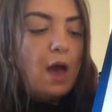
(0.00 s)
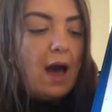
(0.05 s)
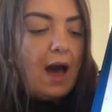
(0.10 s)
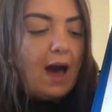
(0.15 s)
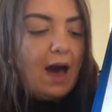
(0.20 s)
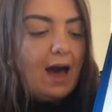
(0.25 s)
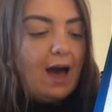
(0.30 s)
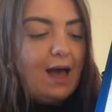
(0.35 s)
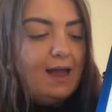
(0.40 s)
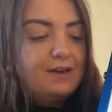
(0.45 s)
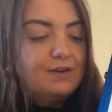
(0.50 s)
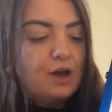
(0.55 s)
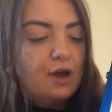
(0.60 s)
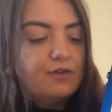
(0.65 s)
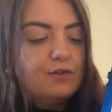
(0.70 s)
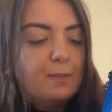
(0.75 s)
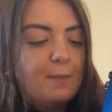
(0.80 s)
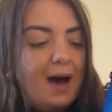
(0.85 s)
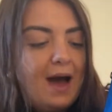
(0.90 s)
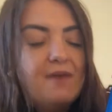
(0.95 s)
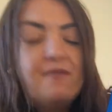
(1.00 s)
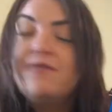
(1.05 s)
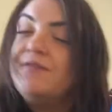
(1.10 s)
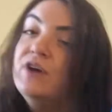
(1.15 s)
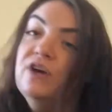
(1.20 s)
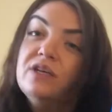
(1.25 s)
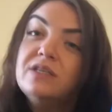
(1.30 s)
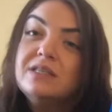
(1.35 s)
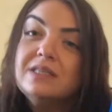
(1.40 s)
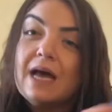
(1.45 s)
I know that my
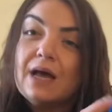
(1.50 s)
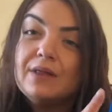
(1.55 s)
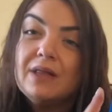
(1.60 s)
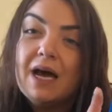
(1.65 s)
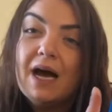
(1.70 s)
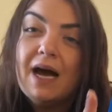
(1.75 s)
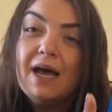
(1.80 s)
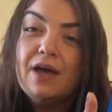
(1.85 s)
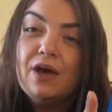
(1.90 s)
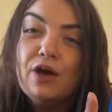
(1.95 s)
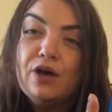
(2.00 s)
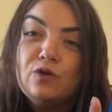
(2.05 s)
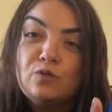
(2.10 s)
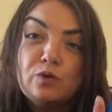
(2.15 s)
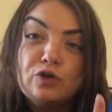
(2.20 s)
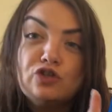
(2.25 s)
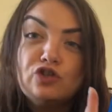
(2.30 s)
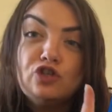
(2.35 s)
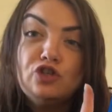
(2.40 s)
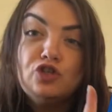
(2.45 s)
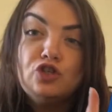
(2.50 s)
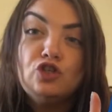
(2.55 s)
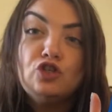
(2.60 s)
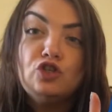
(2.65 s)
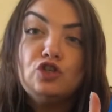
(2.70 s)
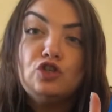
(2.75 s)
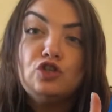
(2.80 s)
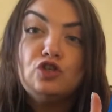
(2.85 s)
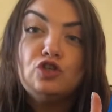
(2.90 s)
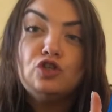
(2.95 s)
first sound that I heard was
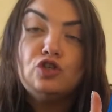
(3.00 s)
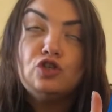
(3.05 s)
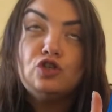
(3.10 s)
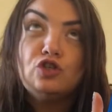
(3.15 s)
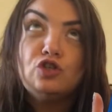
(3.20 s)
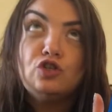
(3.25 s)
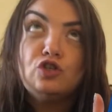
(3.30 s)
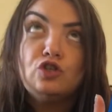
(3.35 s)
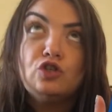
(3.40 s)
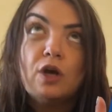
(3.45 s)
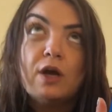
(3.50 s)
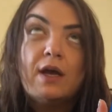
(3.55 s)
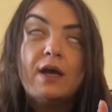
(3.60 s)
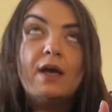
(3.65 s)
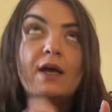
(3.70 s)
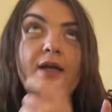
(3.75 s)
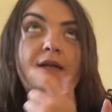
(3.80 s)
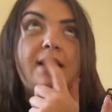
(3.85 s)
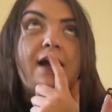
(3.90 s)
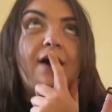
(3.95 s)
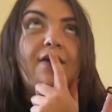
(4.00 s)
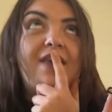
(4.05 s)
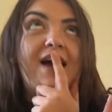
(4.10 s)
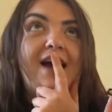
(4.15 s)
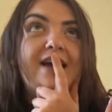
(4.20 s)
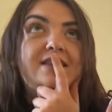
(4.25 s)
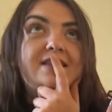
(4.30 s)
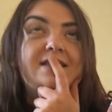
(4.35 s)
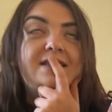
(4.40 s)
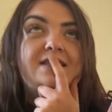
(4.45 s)
shh. Now
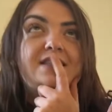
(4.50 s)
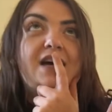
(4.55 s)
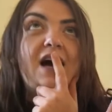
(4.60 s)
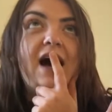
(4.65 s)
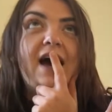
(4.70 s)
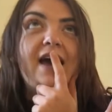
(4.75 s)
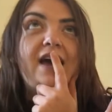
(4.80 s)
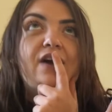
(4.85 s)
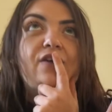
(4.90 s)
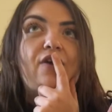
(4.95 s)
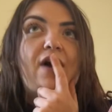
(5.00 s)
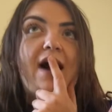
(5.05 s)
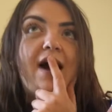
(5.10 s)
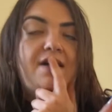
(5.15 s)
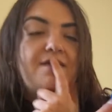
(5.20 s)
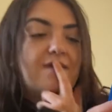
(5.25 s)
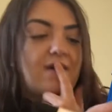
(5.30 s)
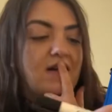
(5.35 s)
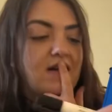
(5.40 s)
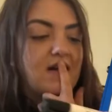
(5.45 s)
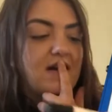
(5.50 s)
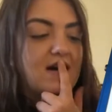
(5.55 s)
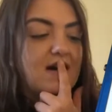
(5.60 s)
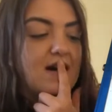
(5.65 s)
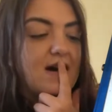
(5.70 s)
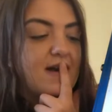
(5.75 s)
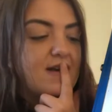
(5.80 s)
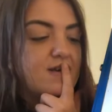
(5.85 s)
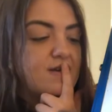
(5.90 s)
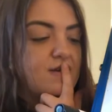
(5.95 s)
that is a digraph, and
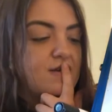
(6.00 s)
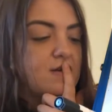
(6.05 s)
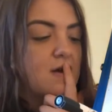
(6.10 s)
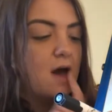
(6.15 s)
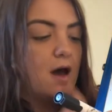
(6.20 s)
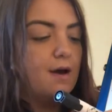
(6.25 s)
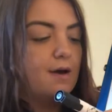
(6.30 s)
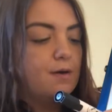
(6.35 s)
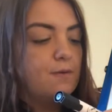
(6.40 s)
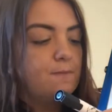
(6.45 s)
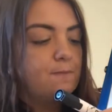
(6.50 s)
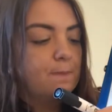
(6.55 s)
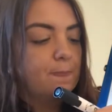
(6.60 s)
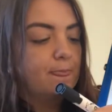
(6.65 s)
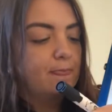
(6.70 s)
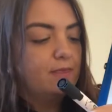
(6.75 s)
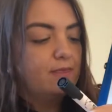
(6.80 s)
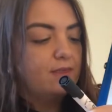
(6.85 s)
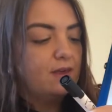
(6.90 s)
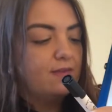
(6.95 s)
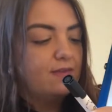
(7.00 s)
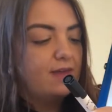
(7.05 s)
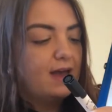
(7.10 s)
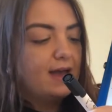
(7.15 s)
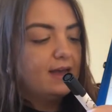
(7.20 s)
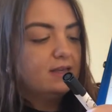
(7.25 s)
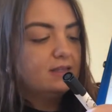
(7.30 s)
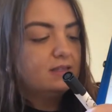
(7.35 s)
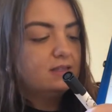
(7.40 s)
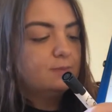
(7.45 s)
I know that
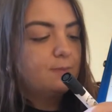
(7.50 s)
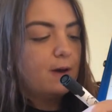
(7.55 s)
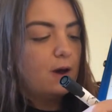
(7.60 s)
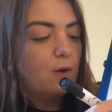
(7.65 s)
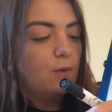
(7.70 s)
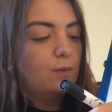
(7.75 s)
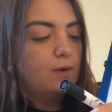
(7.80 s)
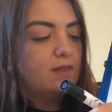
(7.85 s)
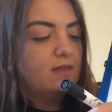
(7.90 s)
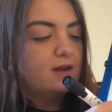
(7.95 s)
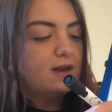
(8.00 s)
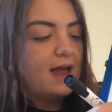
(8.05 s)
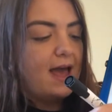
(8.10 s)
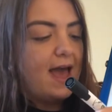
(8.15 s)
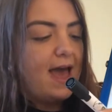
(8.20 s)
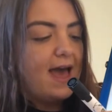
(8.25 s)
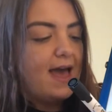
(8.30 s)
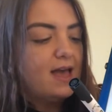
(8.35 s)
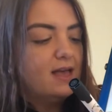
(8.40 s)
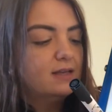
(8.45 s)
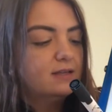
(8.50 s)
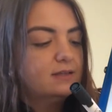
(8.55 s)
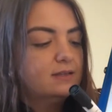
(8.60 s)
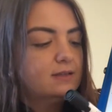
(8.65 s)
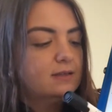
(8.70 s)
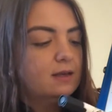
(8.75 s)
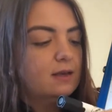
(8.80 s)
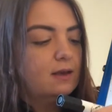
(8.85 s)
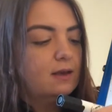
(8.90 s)
that is spelt with an S